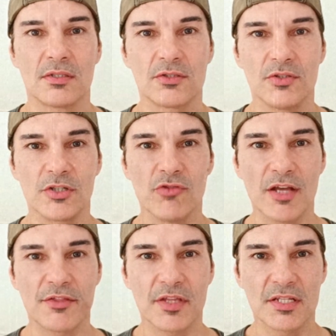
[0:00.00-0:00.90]
doing
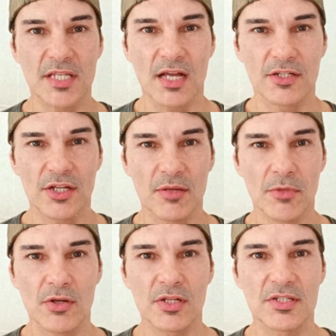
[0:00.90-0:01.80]
great things out in your
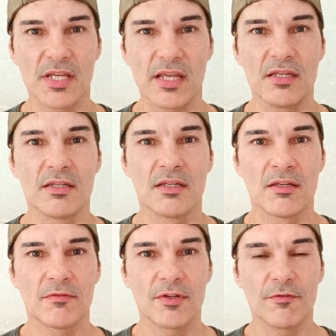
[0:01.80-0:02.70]
community,
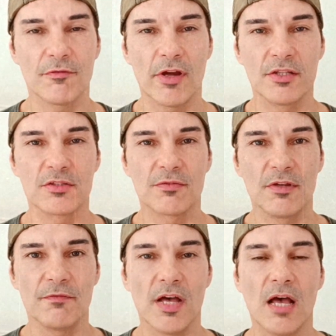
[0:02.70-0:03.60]
for your friends, for
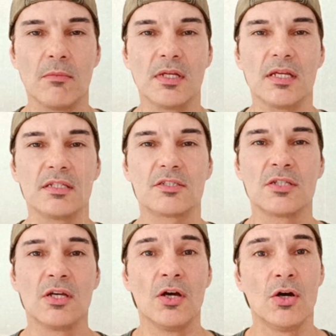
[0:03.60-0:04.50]
your families,
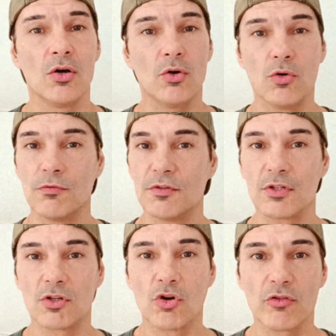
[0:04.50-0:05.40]
all for the
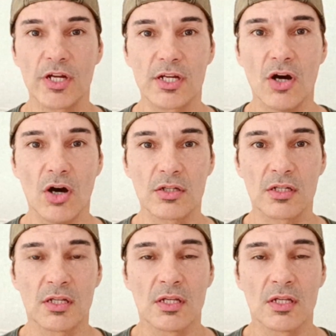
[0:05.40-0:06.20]
glory of God.